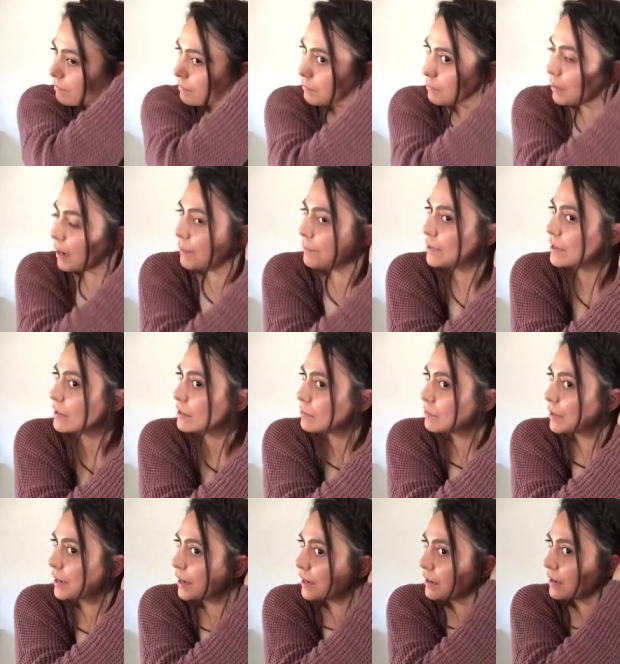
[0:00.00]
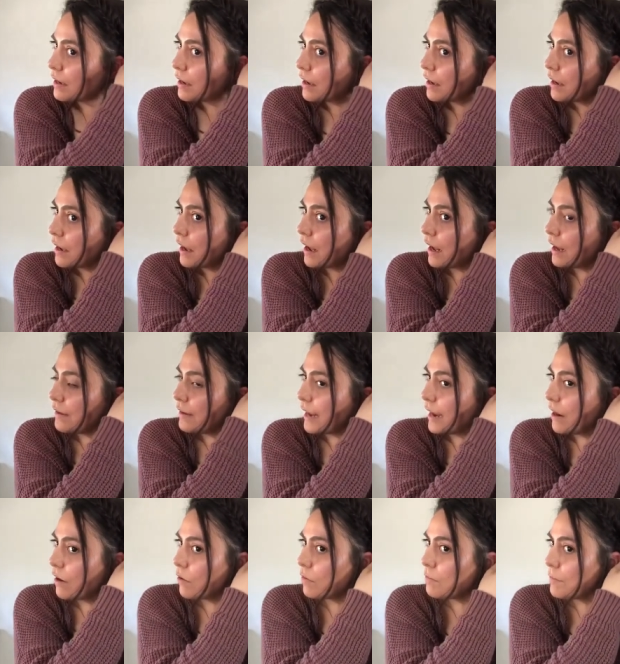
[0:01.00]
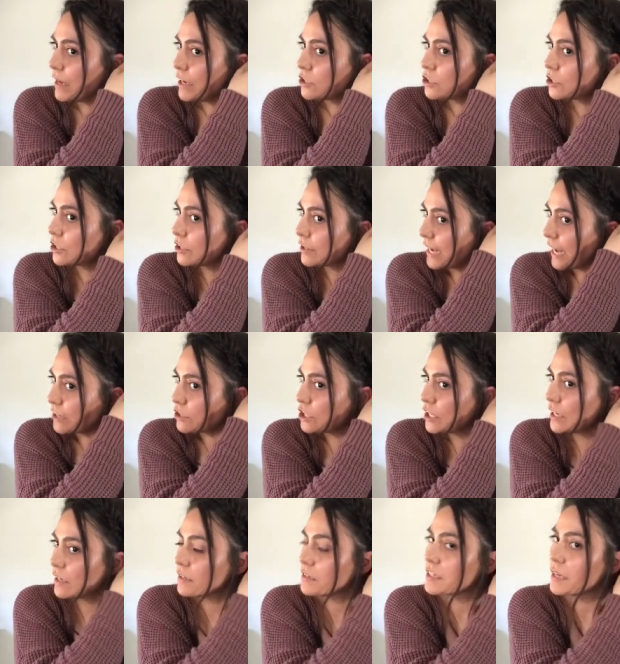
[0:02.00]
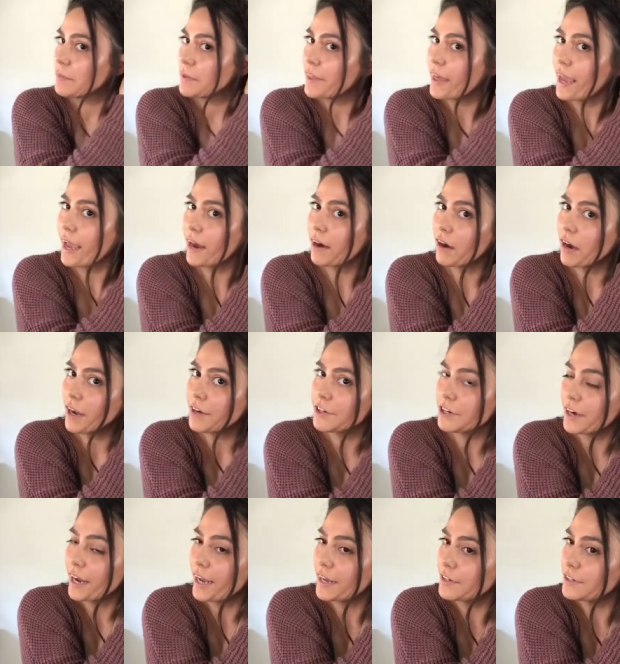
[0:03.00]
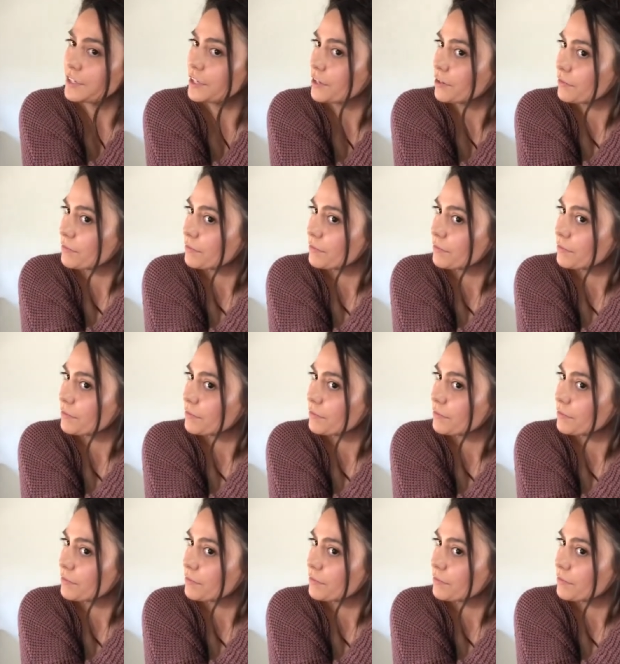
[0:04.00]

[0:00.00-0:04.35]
pop it in the braid, and now make sure you're catching some of the hair on your head too.